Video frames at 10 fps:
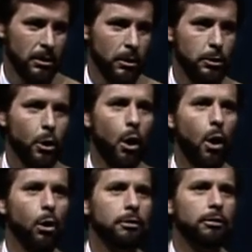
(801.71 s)
those
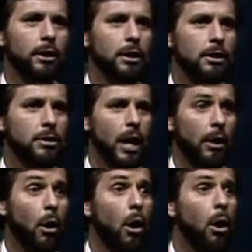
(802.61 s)
old fears, that
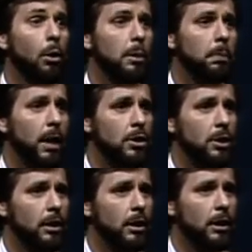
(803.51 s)
old
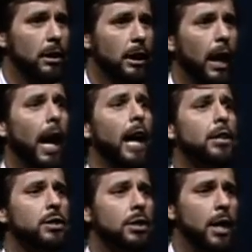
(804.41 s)
depression
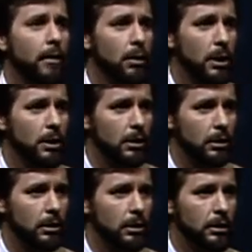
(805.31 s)
has never returned.
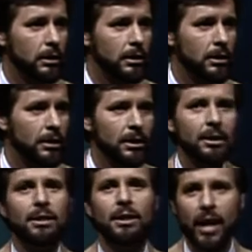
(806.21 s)

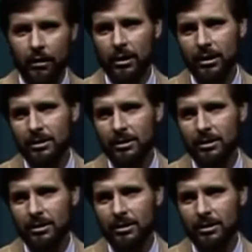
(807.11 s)
Never.